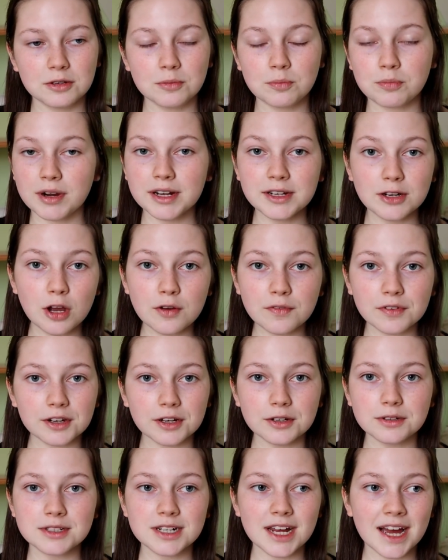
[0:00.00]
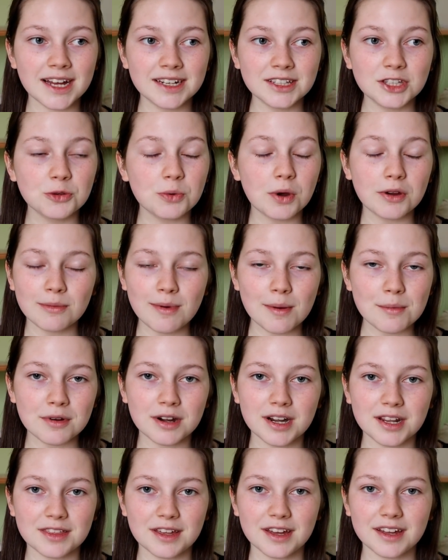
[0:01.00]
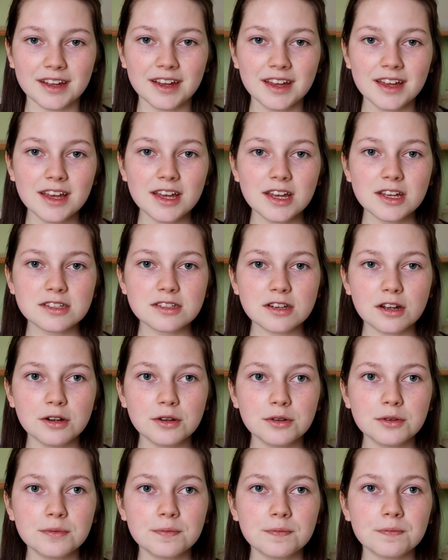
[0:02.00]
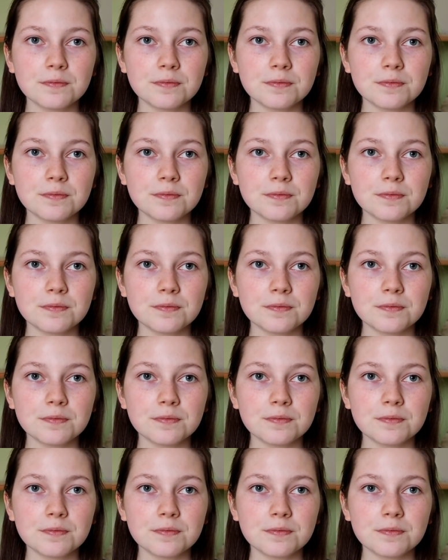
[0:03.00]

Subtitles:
brain overload and you won't remember anything. So